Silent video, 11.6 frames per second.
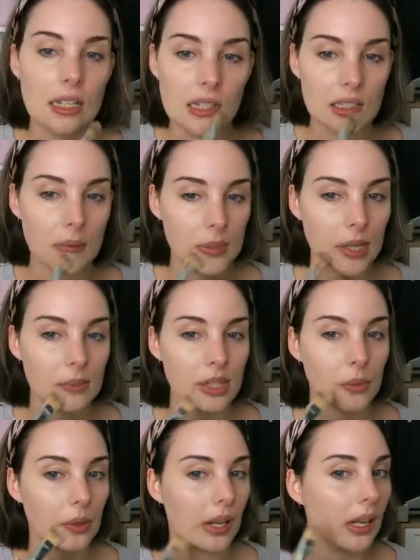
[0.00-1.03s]
Sometimes I
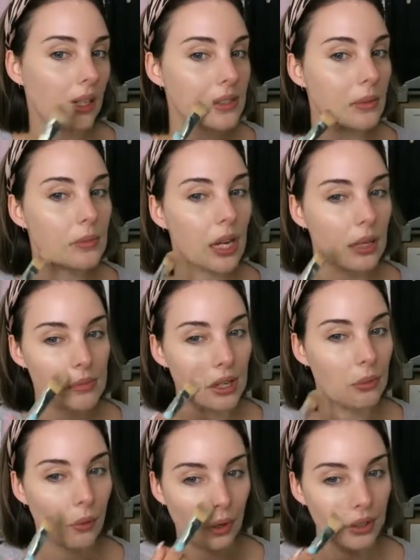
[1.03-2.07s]
will and sometimes I
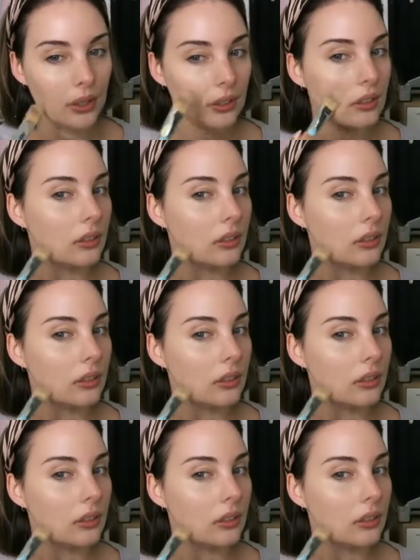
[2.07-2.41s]
won't.